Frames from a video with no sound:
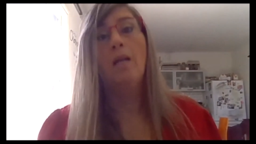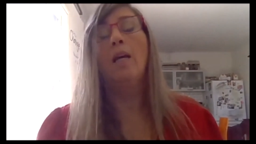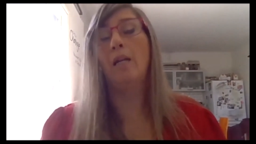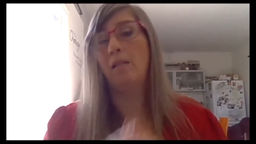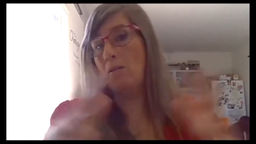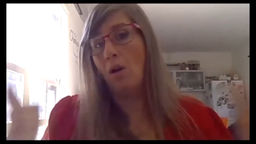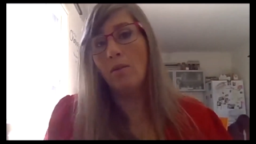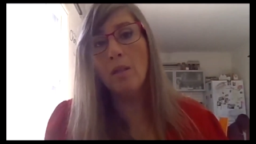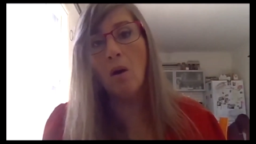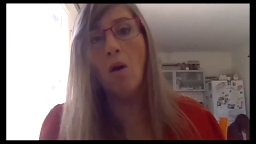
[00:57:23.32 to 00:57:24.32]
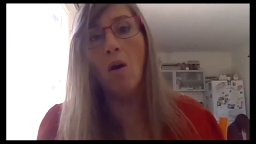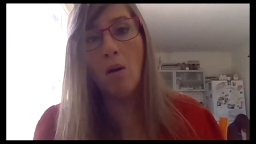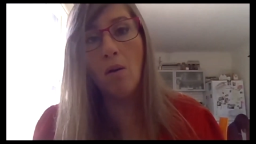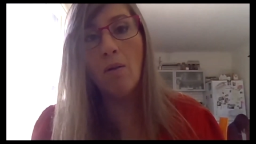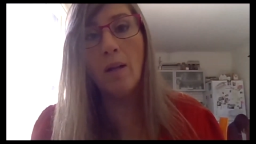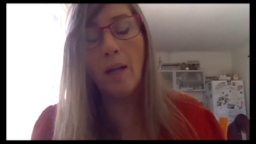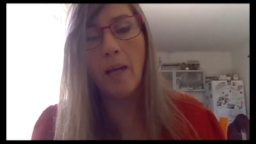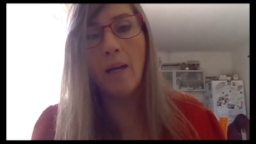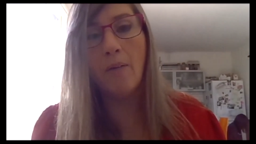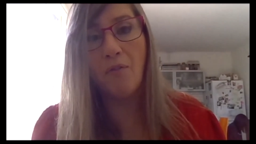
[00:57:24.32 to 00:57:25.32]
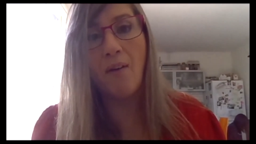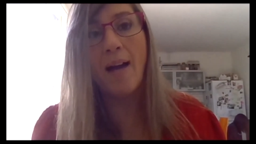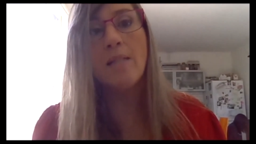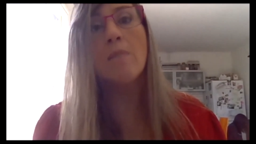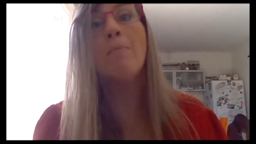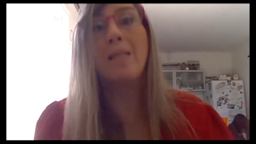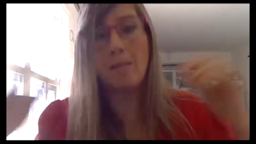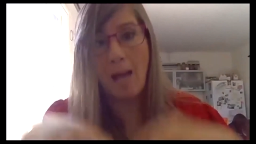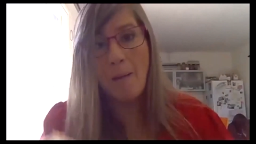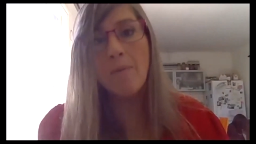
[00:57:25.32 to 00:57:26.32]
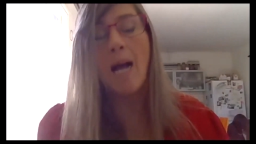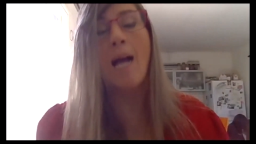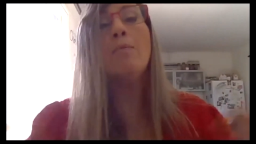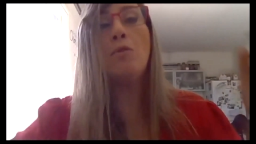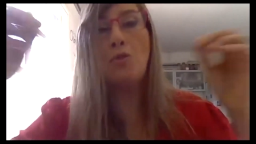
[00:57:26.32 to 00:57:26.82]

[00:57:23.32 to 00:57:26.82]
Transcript: It's not in all fights, but sometimes